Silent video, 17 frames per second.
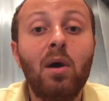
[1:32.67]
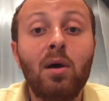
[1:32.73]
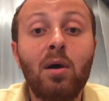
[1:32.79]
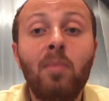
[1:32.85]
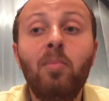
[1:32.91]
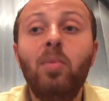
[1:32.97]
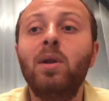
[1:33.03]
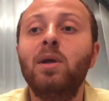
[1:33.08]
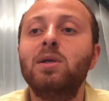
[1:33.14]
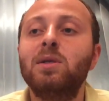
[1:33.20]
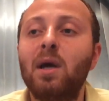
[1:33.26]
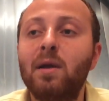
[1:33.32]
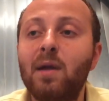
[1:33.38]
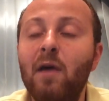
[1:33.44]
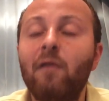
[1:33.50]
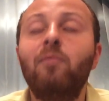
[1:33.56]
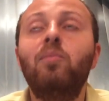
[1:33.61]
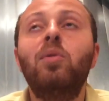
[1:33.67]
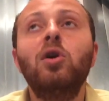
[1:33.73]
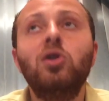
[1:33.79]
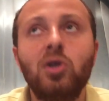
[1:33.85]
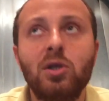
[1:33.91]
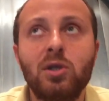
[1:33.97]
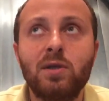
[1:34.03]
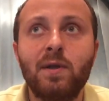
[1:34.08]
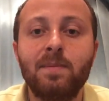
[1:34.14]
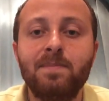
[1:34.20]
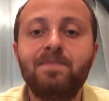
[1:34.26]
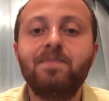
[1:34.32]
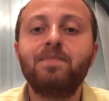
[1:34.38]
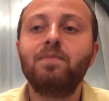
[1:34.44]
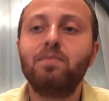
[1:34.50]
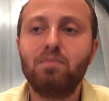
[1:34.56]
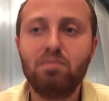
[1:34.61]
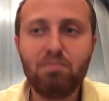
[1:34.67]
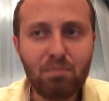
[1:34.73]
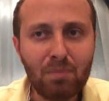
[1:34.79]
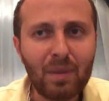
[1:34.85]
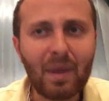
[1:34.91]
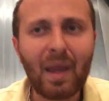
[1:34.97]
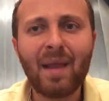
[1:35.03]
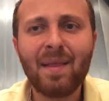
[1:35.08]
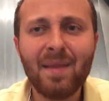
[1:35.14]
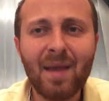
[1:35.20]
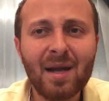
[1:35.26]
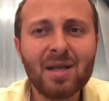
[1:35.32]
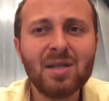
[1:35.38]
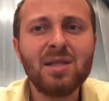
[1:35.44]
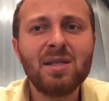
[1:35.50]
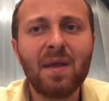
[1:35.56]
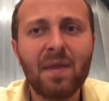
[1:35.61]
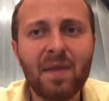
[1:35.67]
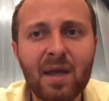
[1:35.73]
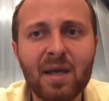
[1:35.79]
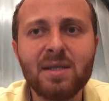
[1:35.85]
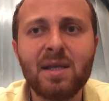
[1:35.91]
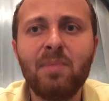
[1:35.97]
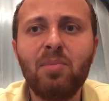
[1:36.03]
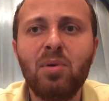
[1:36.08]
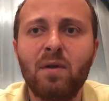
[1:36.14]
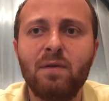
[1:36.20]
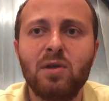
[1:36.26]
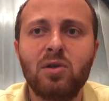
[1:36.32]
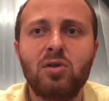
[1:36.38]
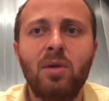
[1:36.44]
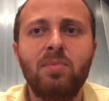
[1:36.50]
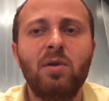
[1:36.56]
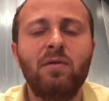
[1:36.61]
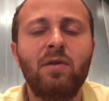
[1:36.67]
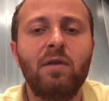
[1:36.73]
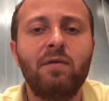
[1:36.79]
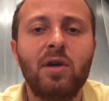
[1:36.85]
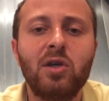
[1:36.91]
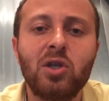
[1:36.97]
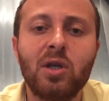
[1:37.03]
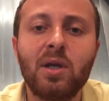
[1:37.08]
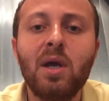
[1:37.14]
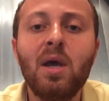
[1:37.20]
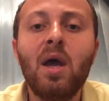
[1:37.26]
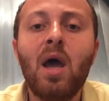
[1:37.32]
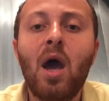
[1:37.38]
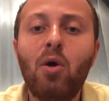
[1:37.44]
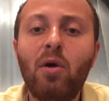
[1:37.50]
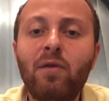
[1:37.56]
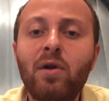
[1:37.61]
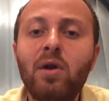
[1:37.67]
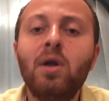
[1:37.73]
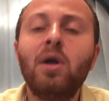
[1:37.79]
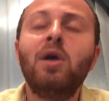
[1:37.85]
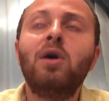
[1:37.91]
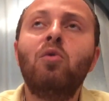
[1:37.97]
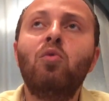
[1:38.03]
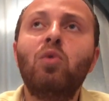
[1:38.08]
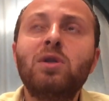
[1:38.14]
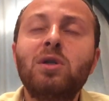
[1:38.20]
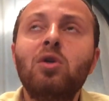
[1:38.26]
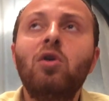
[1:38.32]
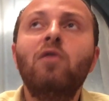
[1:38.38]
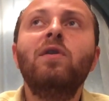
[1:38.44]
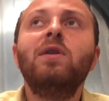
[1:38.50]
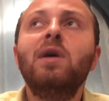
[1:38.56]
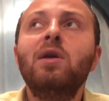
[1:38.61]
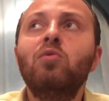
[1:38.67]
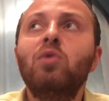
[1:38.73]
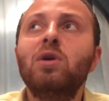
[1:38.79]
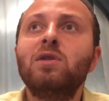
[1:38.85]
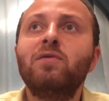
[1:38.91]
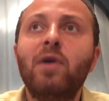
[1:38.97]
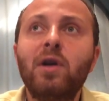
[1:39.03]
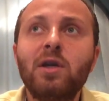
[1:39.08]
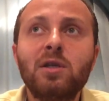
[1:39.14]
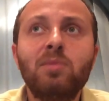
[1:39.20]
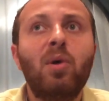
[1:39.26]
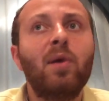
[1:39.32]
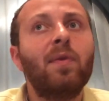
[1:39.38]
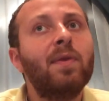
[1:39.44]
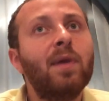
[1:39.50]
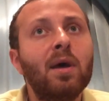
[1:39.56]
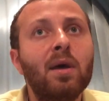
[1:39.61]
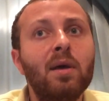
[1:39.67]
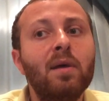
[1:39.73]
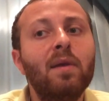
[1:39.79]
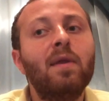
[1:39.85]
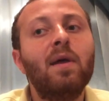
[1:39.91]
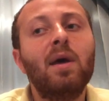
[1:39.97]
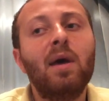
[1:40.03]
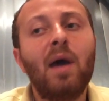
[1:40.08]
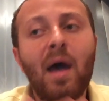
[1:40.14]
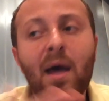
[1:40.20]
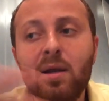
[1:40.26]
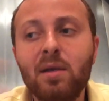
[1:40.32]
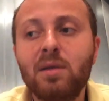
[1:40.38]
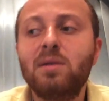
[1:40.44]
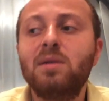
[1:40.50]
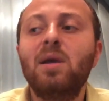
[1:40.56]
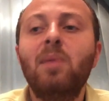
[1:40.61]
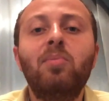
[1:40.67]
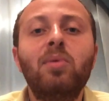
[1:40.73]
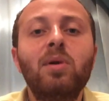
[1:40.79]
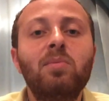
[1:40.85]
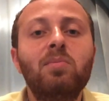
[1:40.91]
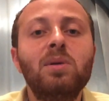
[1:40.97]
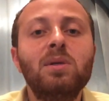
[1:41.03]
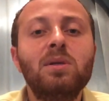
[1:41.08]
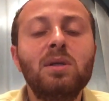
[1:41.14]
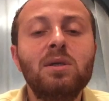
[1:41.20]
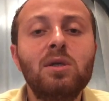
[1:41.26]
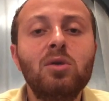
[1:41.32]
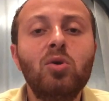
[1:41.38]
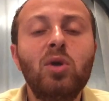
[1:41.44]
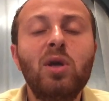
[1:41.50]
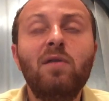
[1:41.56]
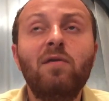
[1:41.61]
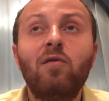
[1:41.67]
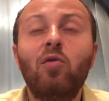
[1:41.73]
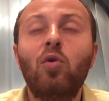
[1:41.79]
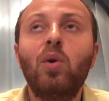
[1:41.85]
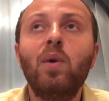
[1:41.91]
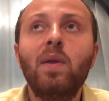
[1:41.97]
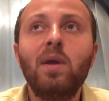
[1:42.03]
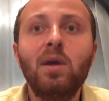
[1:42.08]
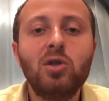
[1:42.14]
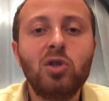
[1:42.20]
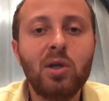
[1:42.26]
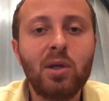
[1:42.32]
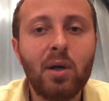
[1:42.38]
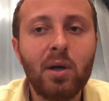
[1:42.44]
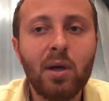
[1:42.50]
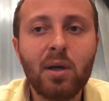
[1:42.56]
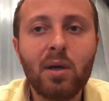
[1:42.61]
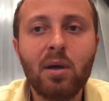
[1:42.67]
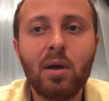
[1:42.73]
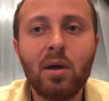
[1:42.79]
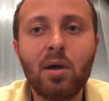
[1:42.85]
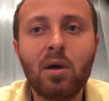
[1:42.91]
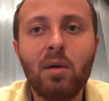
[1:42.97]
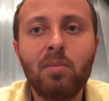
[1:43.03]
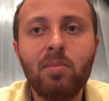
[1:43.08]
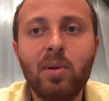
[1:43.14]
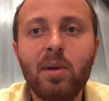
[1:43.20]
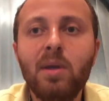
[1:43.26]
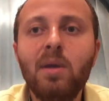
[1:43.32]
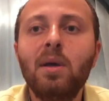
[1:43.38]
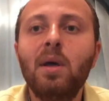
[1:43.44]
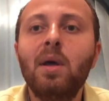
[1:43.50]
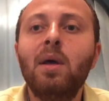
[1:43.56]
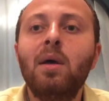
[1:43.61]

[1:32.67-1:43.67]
companies and have purchased them. That is the example of disruptive innovation. However, what Sanofi did was very smart. They had a separate business unit for the generic company,